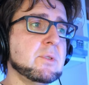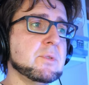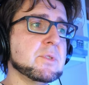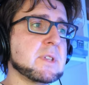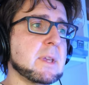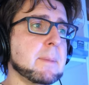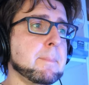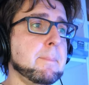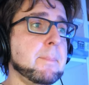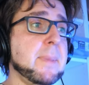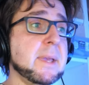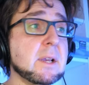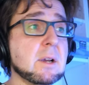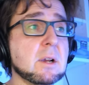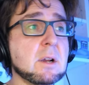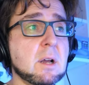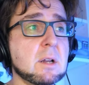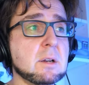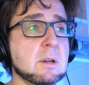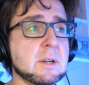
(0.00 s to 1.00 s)
use a
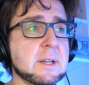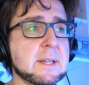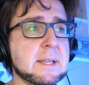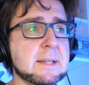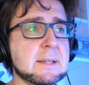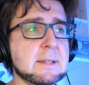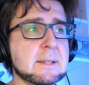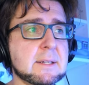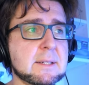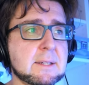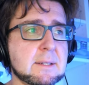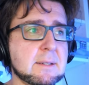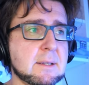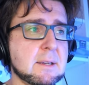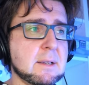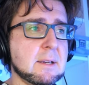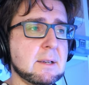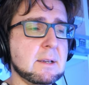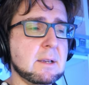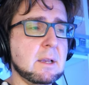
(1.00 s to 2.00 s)
bigger color than,
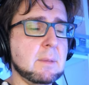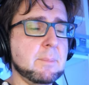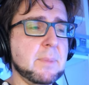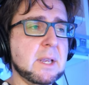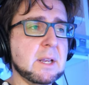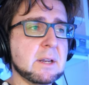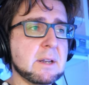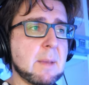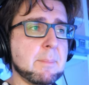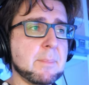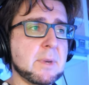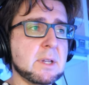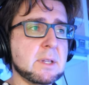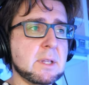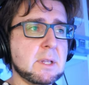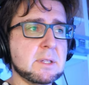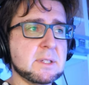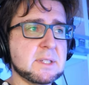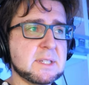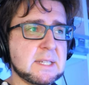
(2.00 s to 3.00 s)
a bigger number
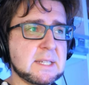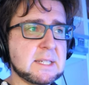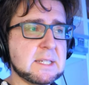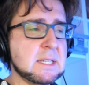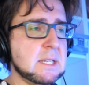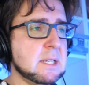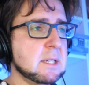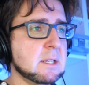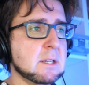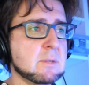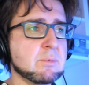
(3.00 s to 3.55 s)
than 16,